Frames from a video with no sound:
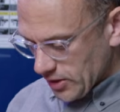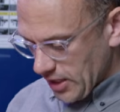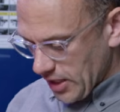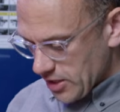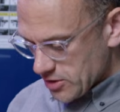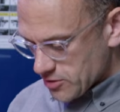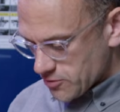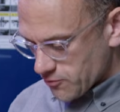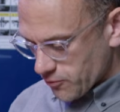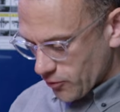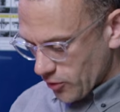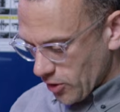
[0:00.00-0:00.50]

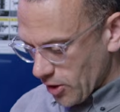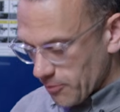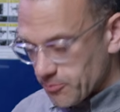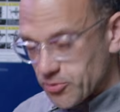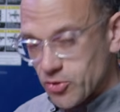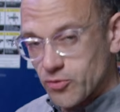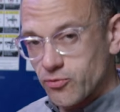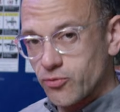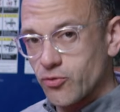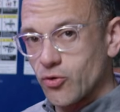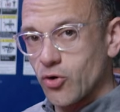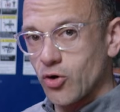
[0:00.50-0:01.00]
last for up
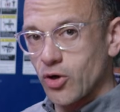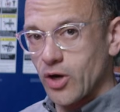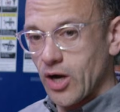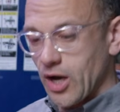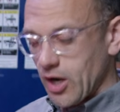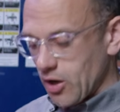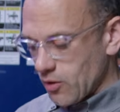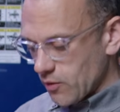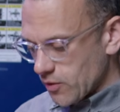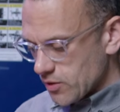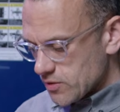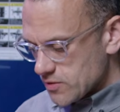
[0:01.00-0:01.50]
to 4
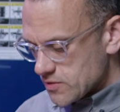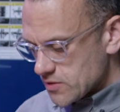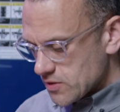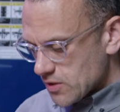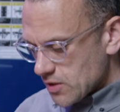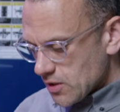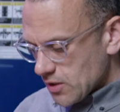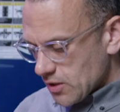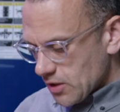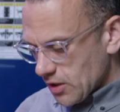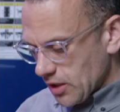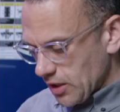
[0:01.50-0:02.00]
hours.
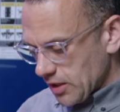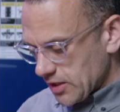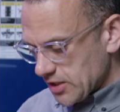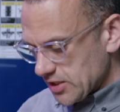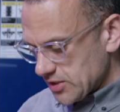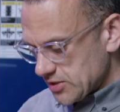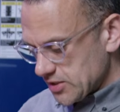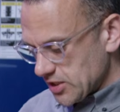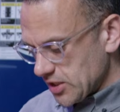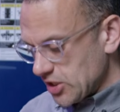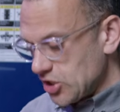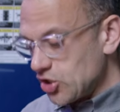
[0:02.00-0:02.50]

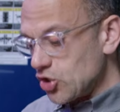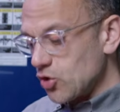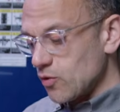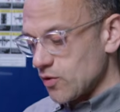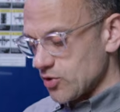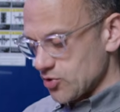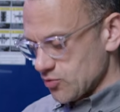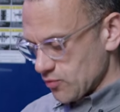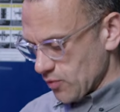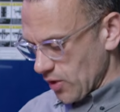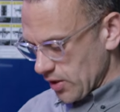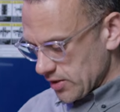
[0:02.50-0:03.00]

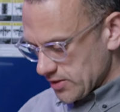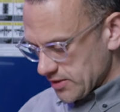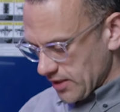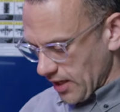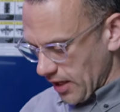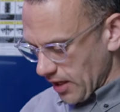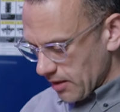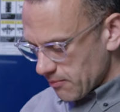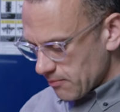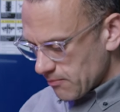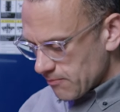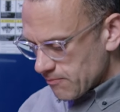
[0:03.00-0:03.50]
Continuous
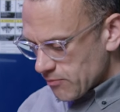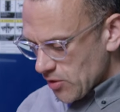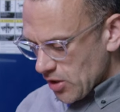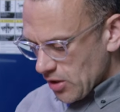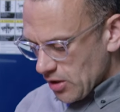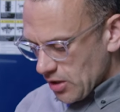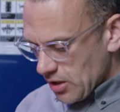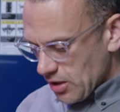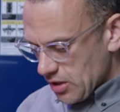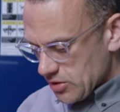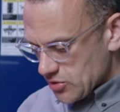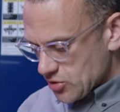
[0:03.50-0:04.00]
runtime,
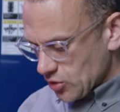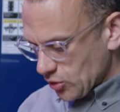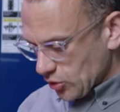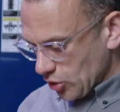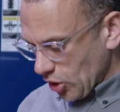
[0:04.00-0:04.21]
so